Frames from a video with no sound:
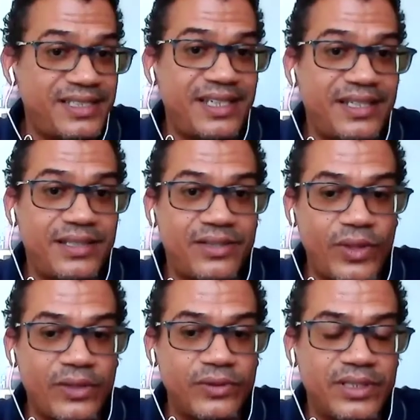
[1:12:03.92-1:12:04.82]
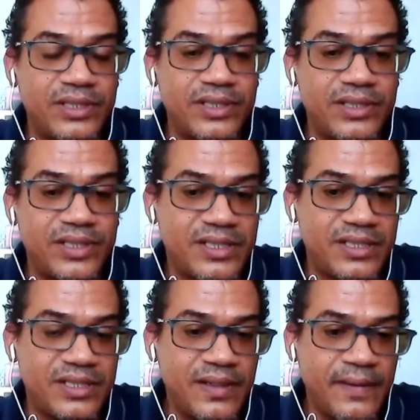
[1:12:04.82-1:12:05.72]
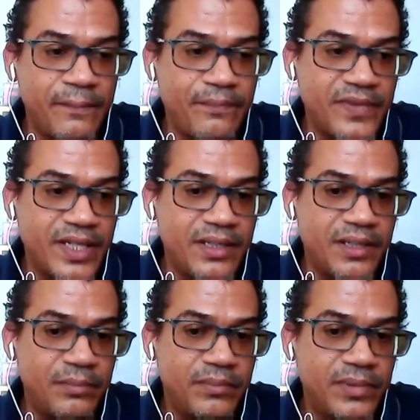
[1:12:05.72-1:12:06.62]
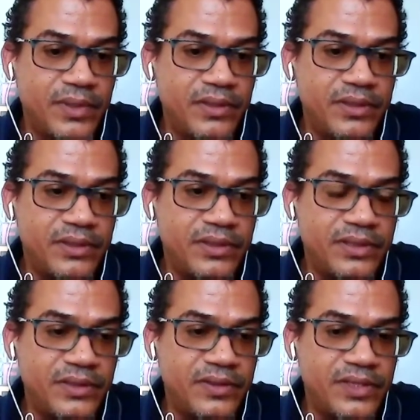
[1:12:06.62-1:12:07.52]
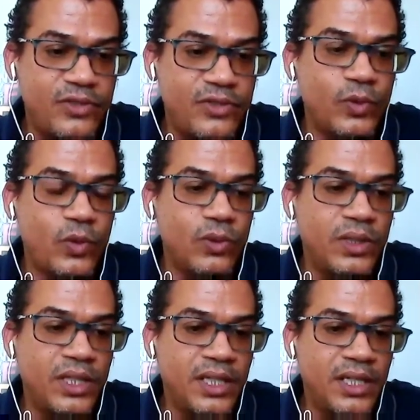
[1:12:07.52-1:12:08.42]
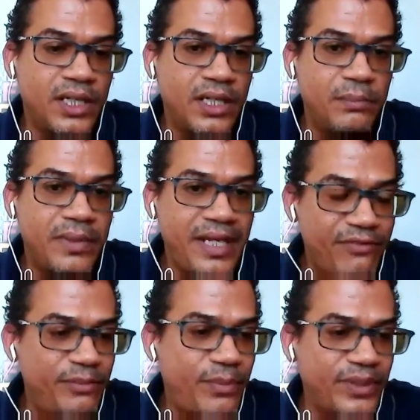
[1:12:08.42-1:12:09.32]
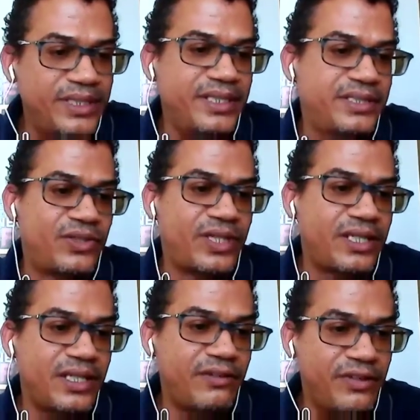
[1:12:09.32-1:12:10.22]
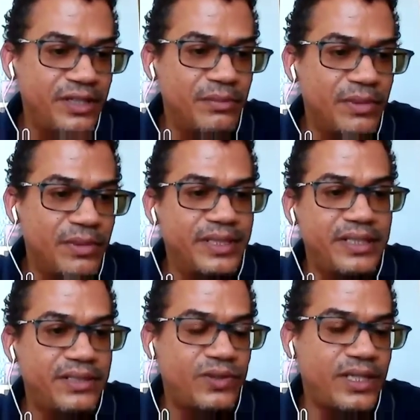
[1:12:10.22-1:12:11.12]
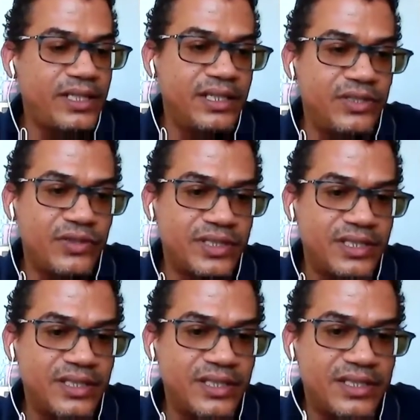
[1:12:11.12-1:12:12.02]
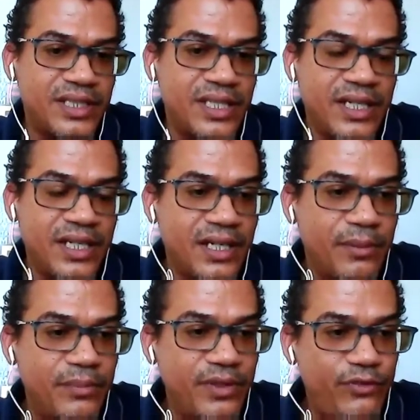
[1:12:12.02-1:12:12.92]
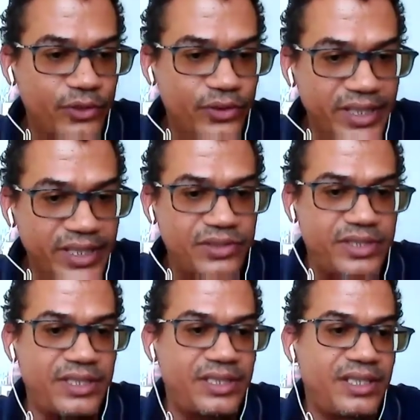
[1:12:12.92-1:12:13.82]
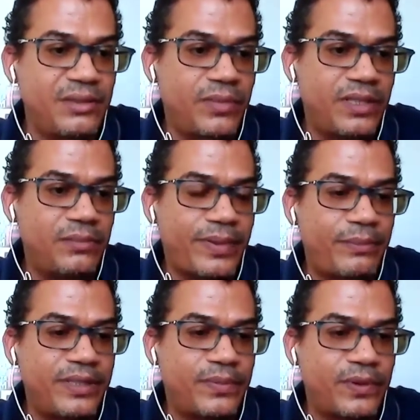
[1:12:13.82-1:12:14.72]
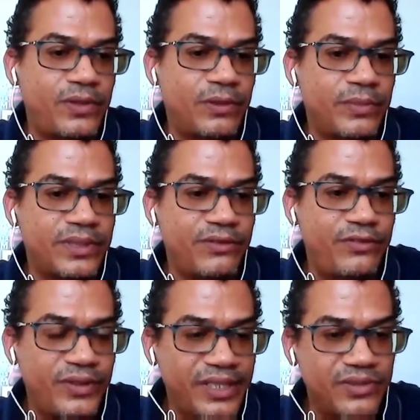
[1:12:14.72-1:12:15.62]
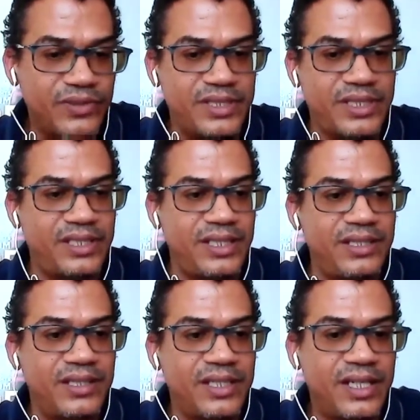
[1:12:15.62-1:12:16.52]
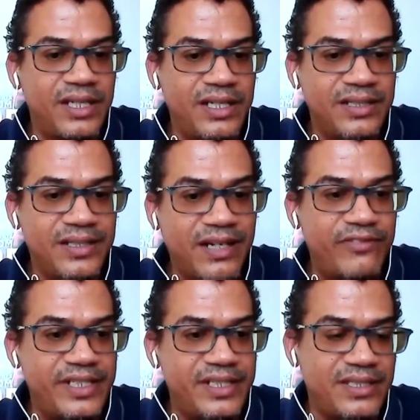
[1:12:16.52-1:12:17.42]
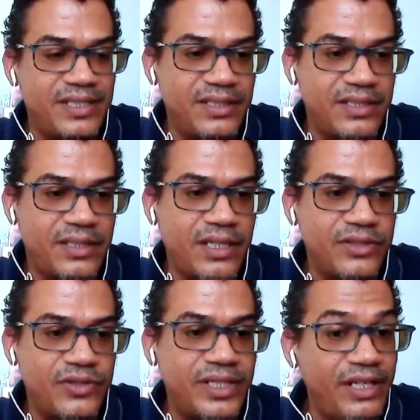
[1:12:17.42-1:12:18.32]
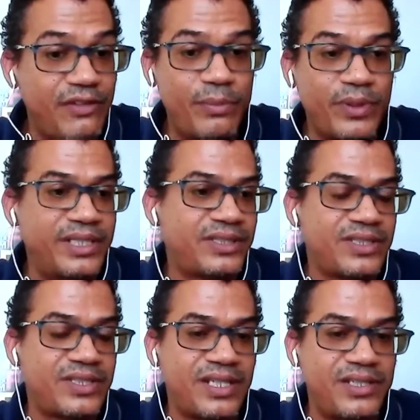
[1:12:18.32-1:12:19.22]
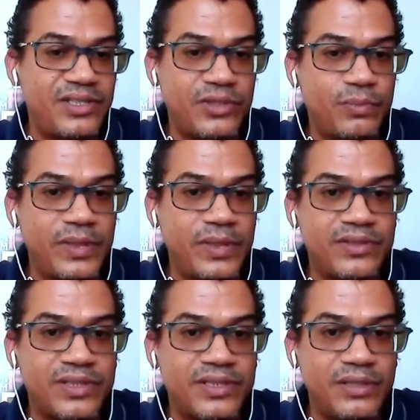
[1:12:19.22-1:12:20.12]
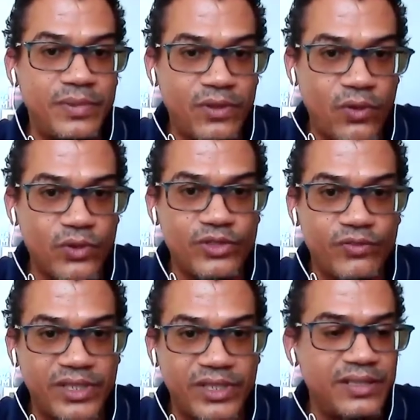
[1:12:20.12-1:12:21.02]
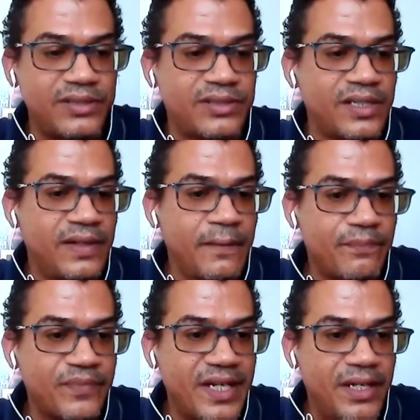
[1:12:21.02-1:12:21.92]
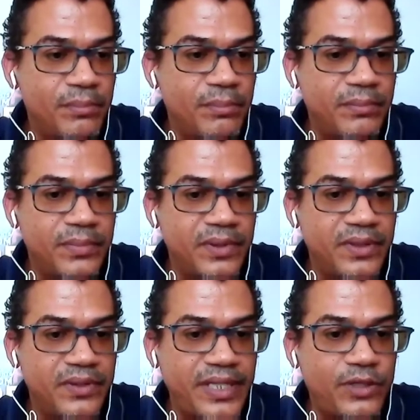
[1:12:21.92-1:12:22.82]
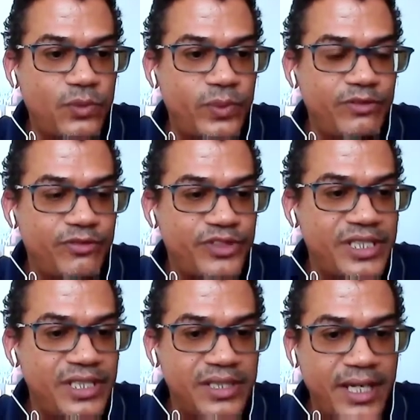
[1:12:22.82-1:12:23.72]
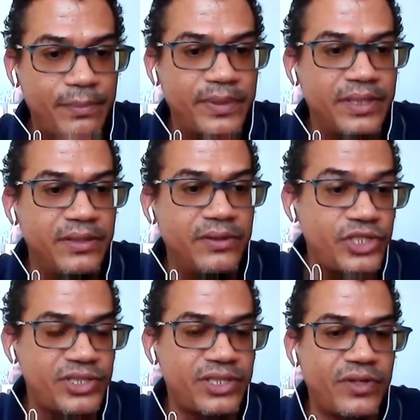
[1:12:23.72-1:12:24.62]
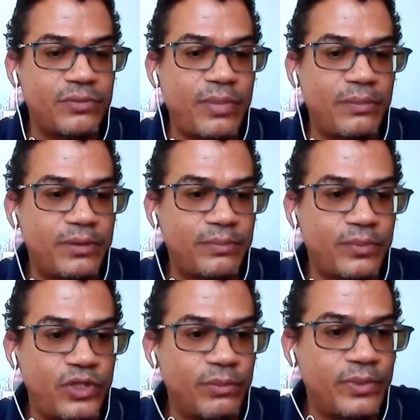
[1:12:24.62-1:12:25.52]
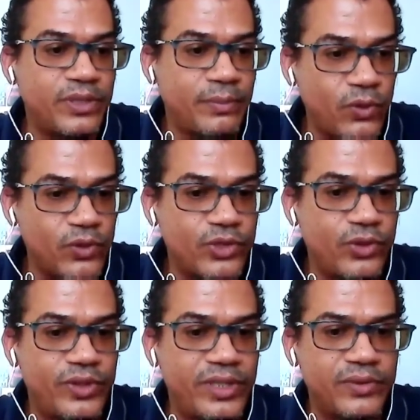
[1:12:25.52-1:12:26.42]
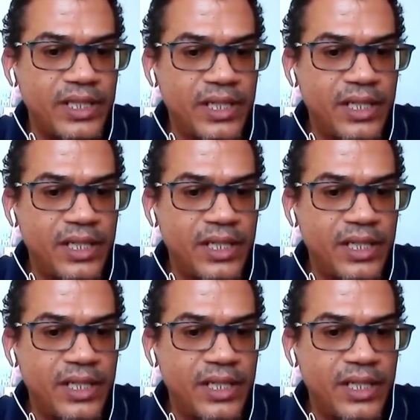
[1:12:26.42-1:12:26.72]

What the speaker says: said throughout this the Zoom call, everybody needs to take, every Namibian needs to take an interest in this. If you're interested in public procurement, if you're interested in governance in this country, and everybody at this stage should be interested because of the things that we've seen happening, not just around public procurement, but also around